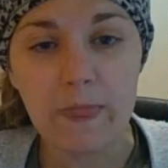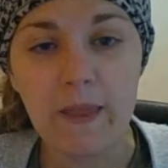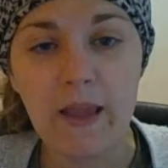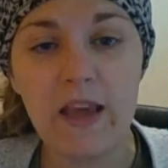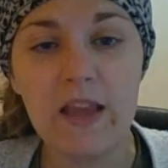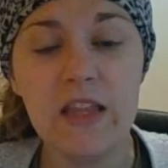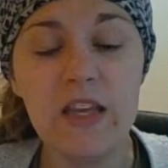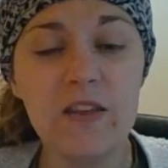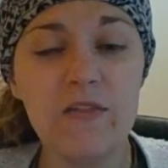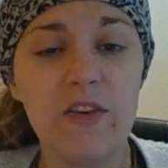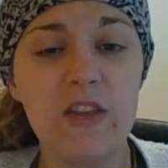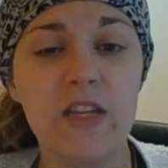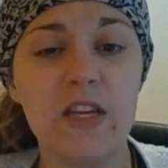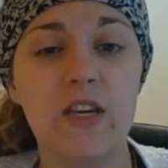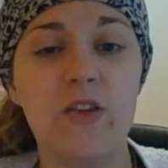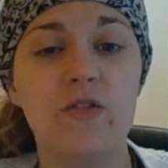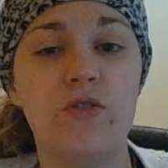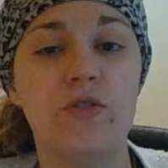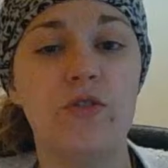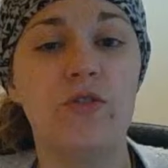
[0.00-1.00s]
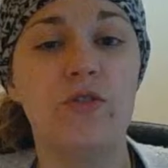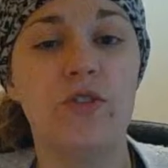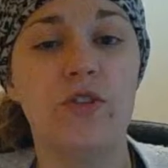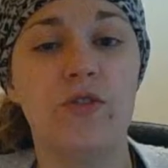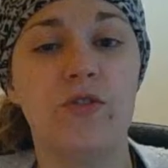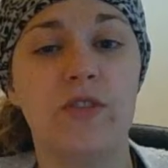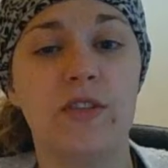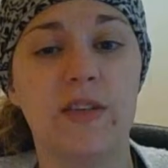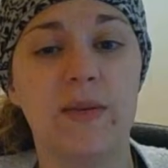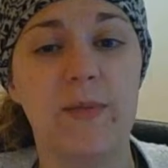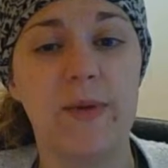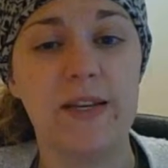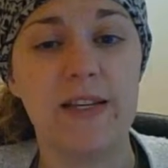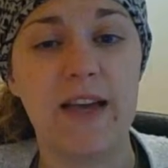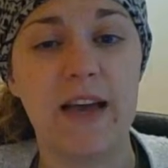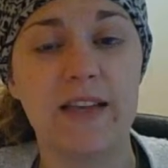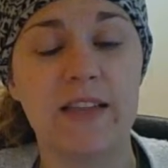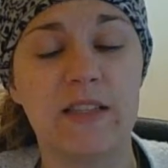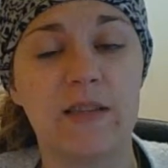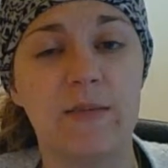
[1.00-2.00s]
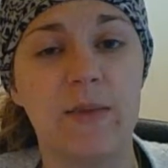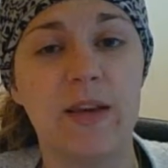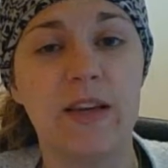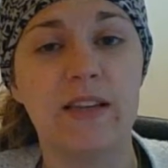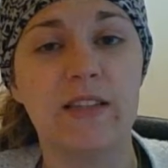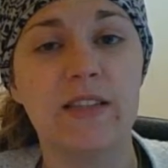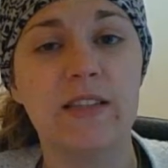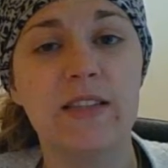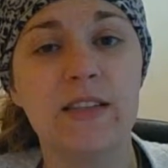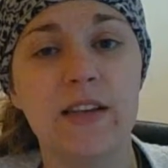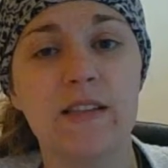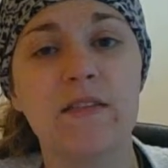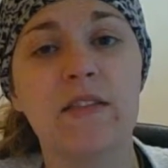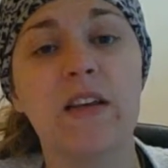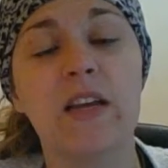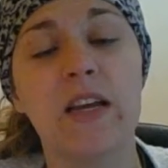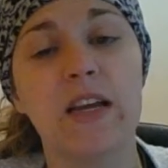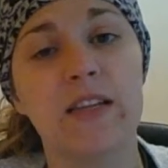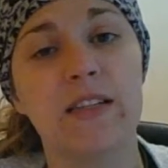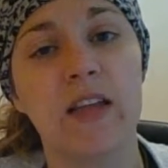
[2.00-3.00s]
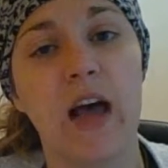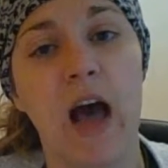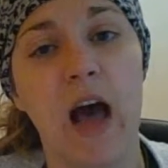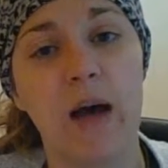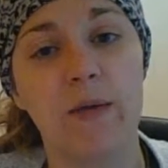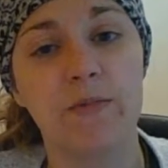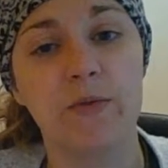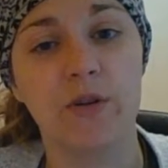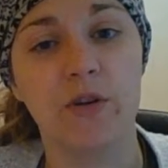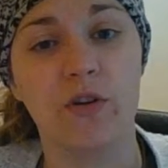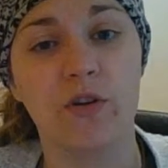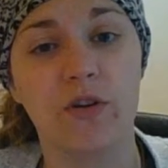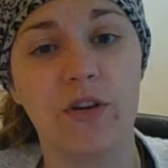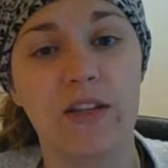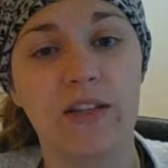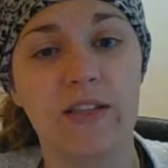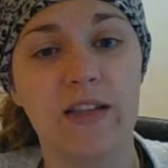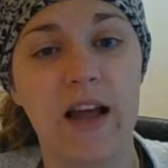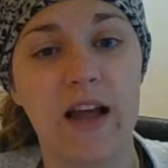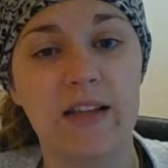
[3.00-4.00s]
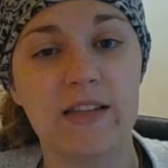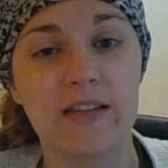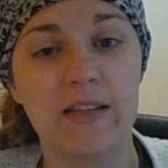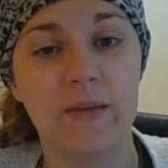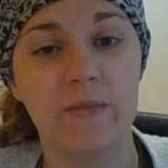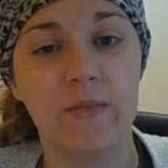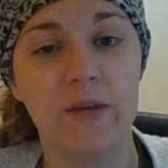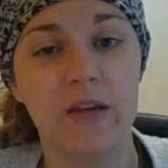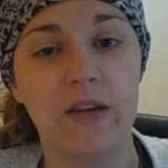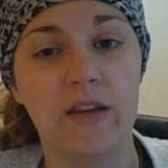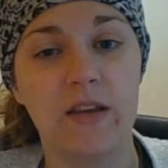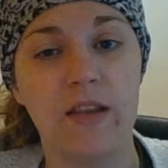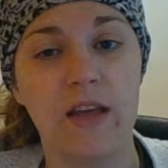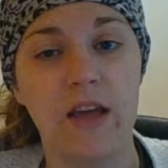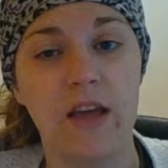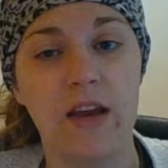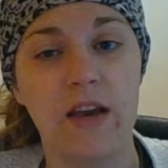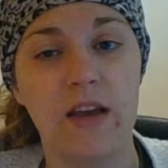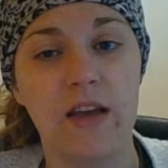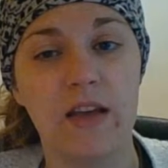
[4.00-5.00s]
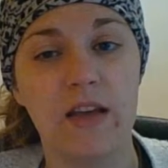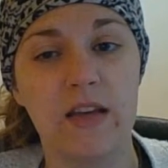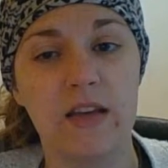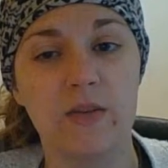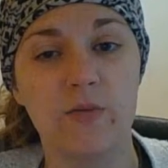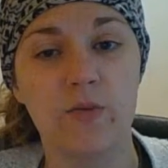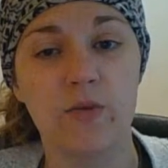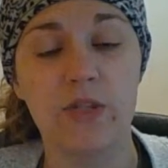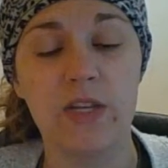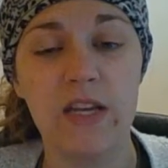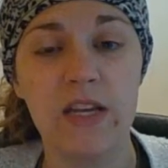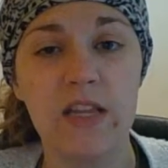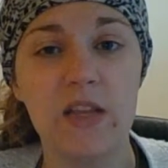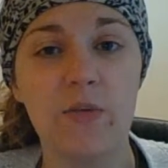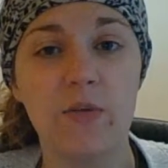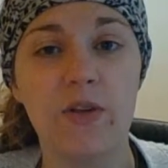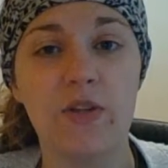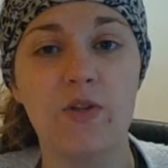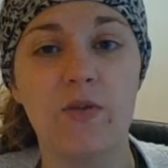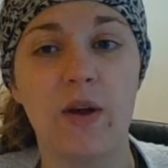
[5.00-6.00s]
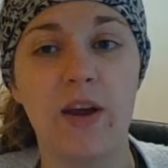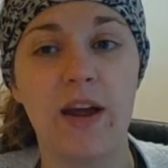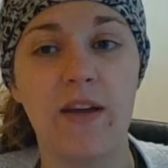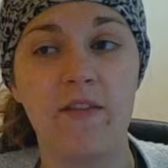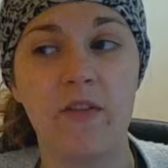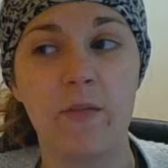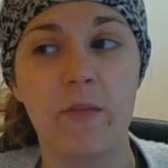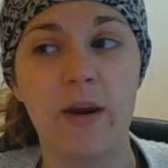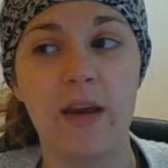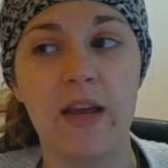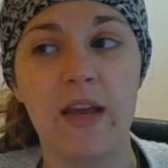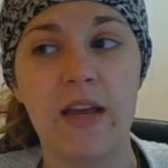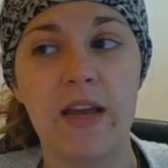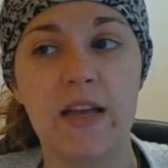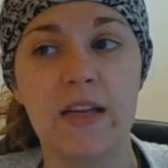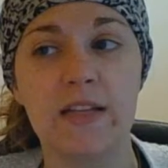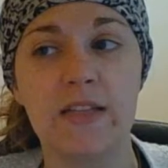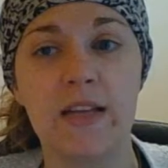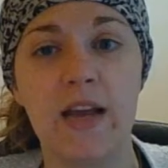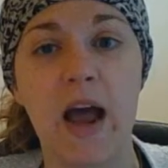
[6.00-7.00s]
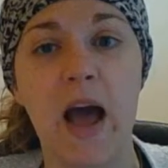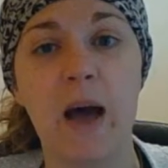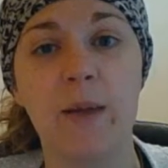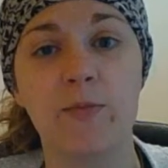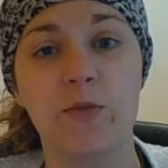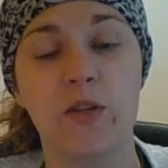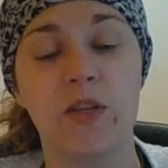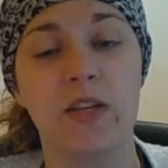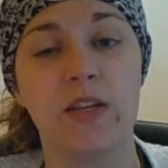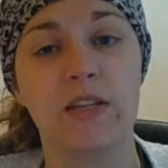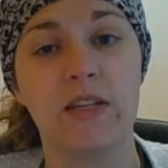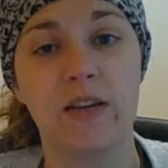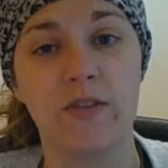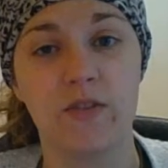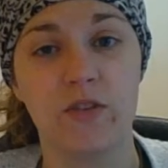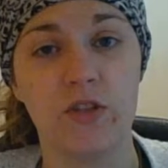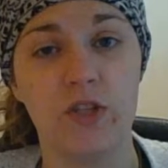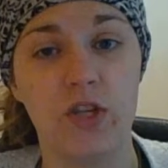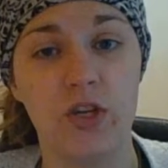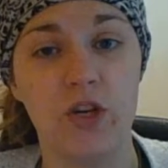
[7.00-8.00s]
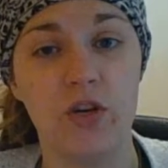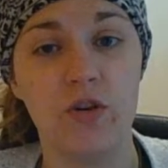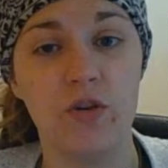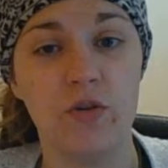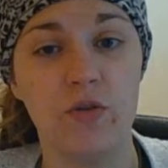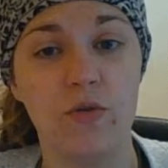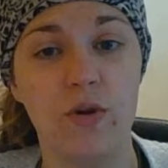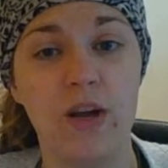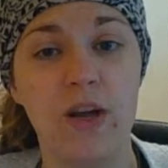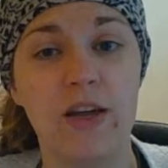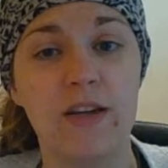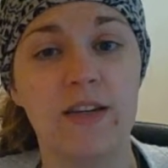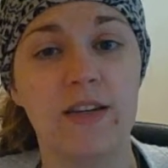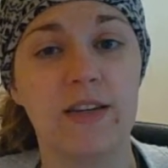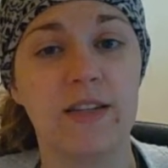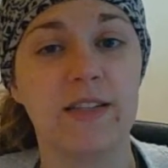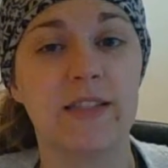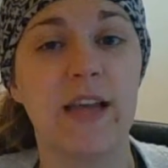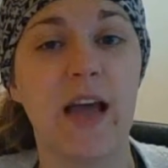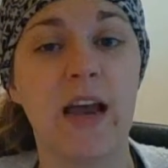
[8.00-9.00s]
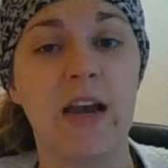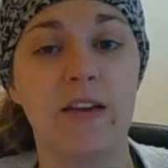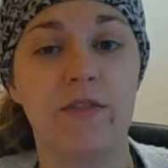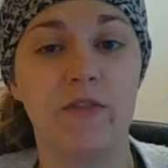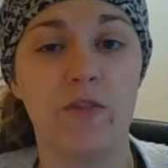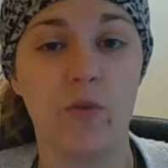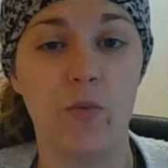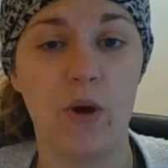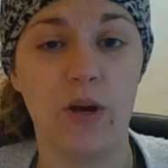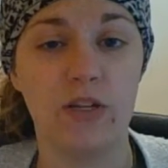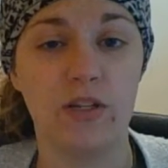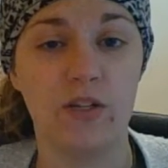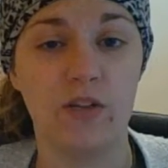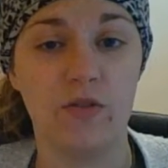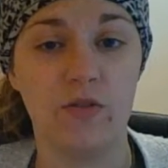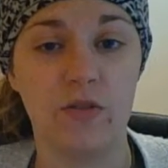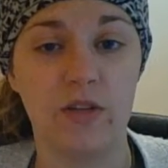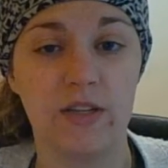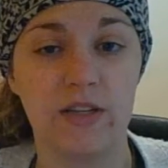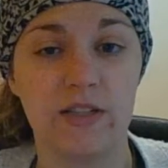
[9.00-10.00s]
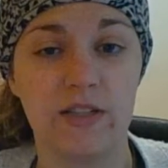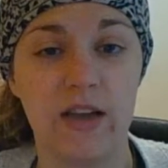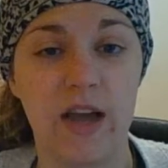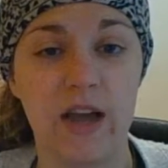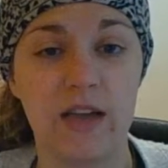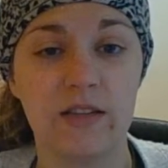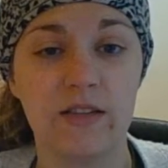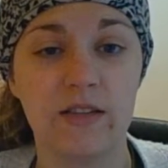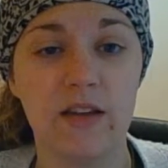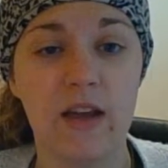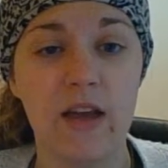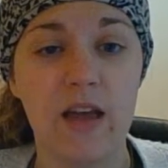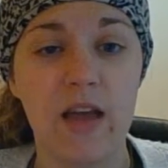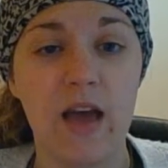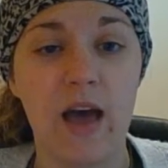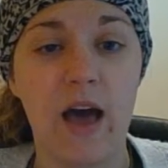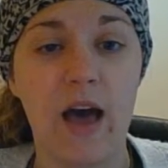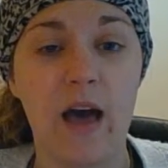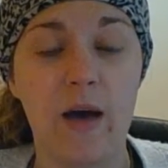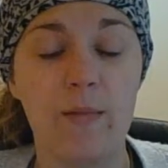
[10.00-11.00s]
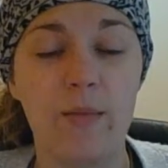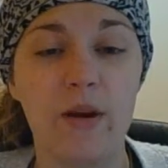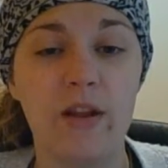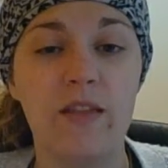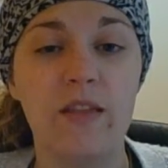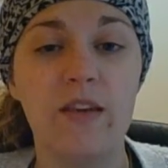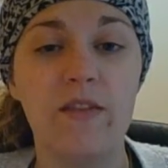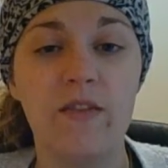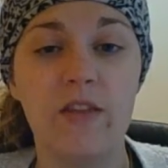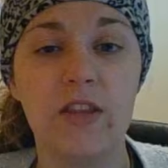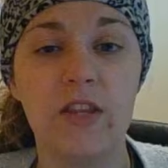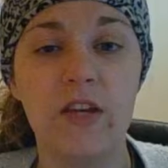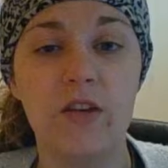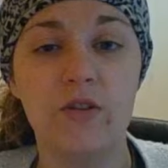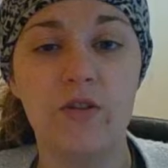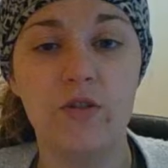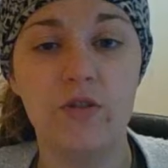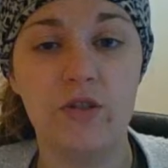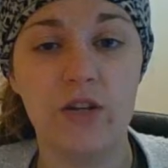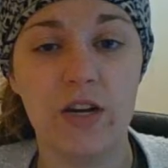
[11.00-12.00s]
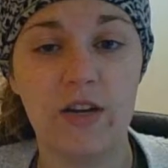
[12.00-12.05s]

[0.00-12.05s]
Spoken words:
in the event that you do choose to be tested, because this testing is optional, it's not something that is routine that we do on everybody, it's an option that is given to you to decide if you want to do this test. But in the event that you do